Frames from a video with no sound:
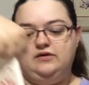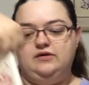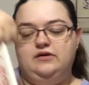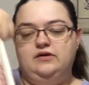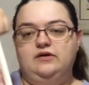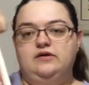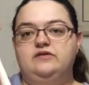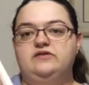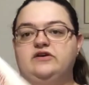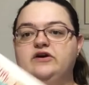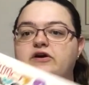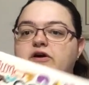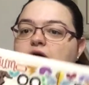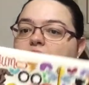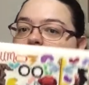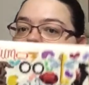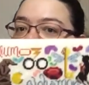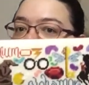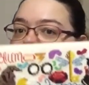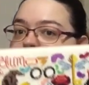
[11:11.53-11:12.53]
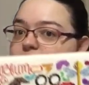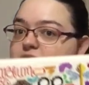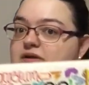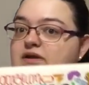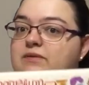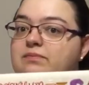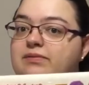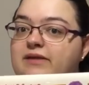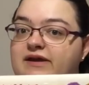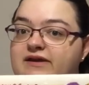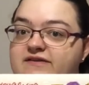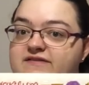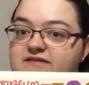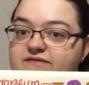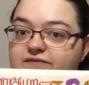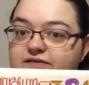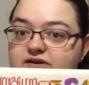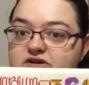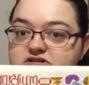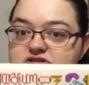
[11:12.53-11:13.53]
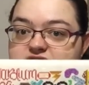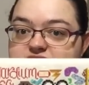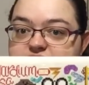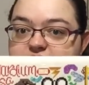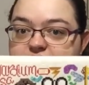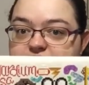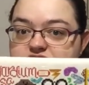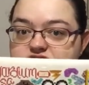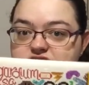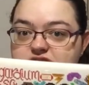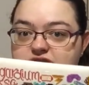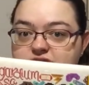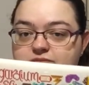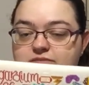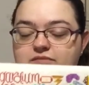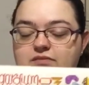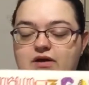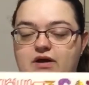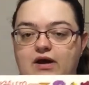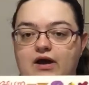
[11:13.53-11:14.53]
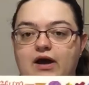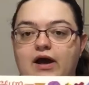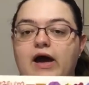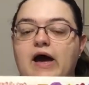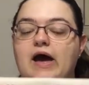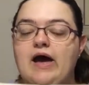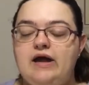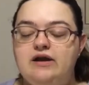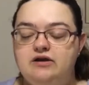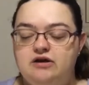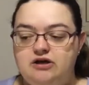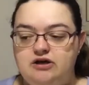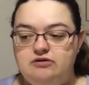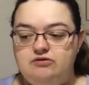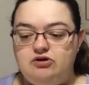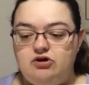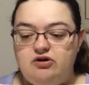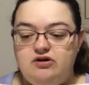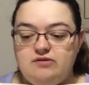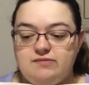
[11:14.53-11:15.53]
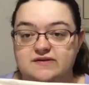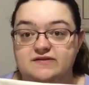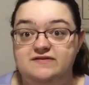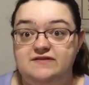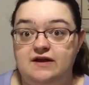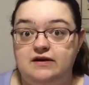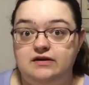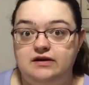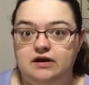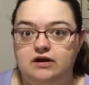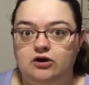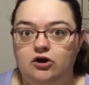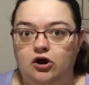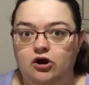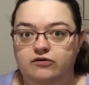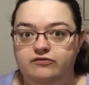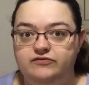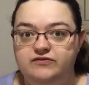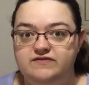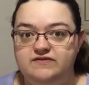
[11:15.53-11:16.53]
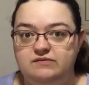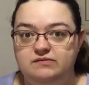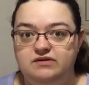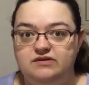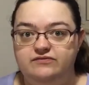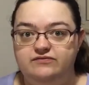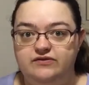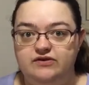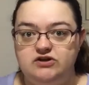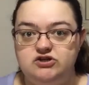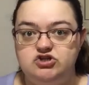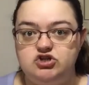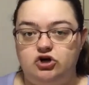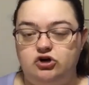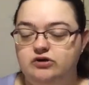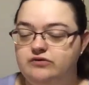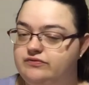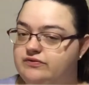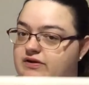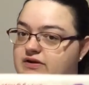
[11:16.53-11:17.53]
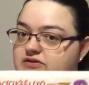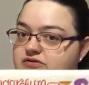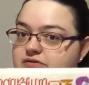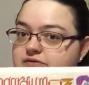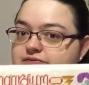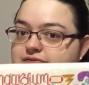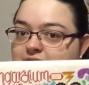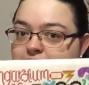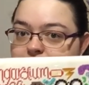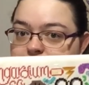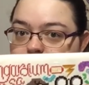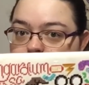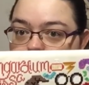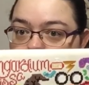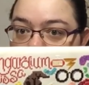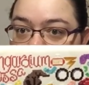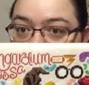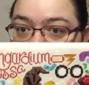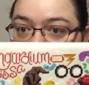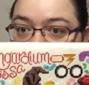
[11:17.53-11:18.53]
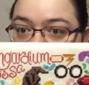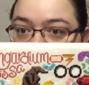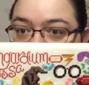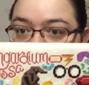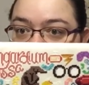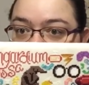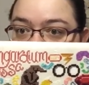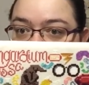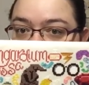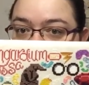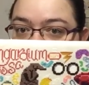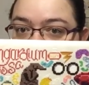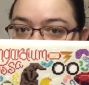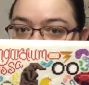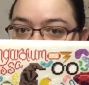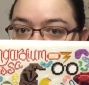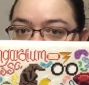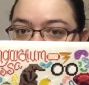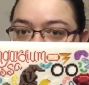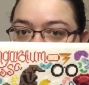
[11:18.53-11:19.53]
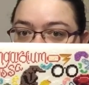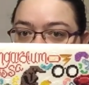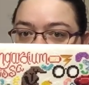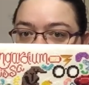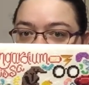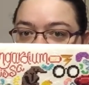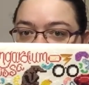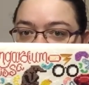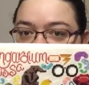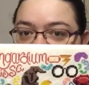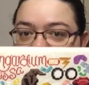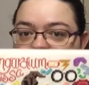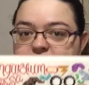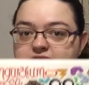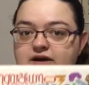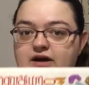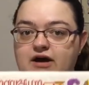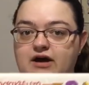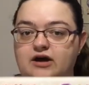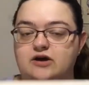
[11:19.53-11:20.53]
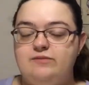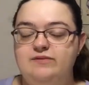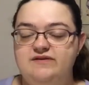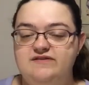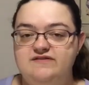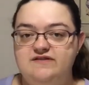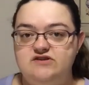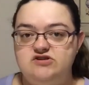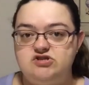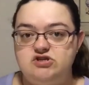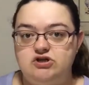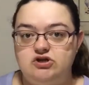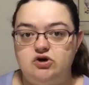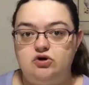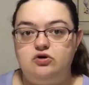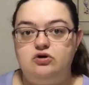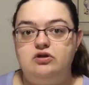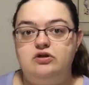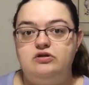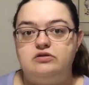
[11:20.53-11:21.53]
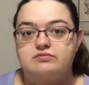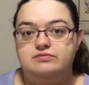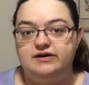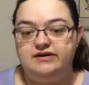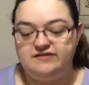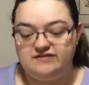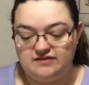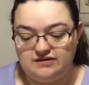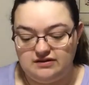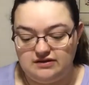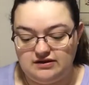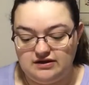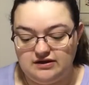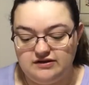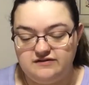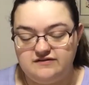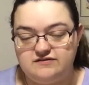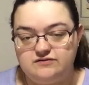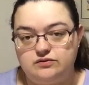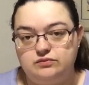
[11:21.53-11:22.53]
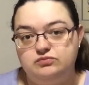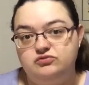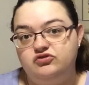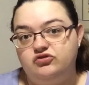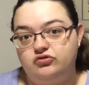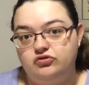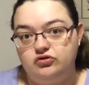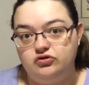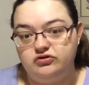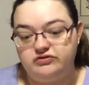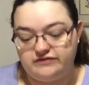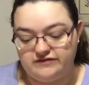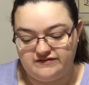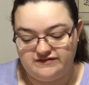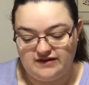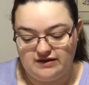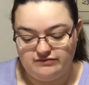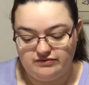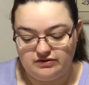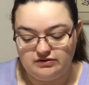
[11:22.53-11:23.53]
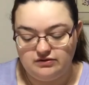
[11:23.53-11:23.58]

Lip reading: So I was really pleased I finished this last year. And I'm going to be sending it off for someone to finish, hopefully into a flat fold. And as you see, I'll be stitching all of the rest of the years from 2 to 7